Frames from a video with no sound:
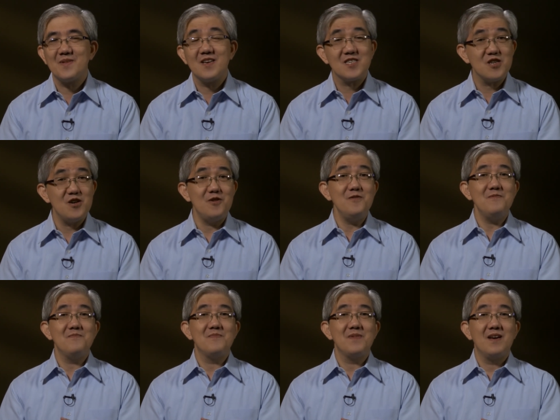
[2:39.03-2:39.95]
So,
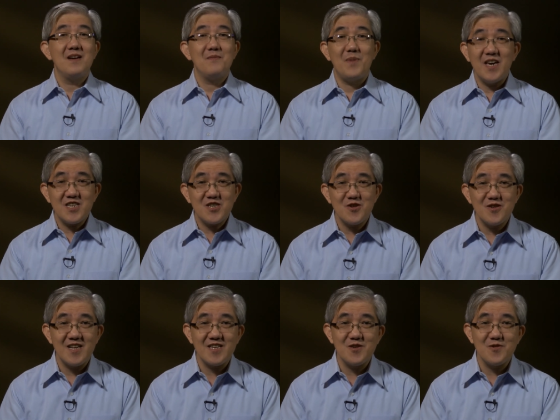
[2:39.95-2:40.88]
make sure
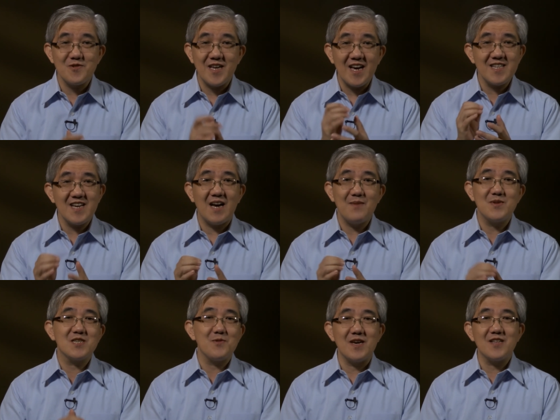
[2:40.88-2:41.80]
that you take time
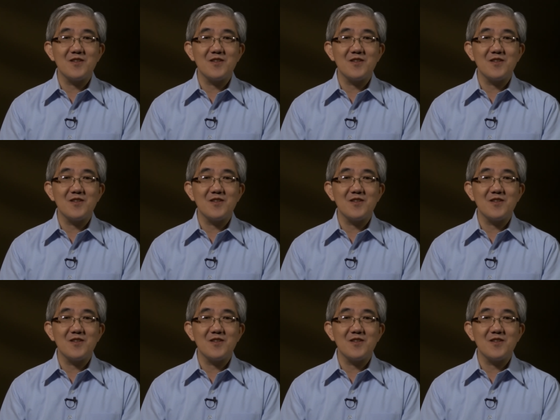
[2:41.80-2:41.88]
this week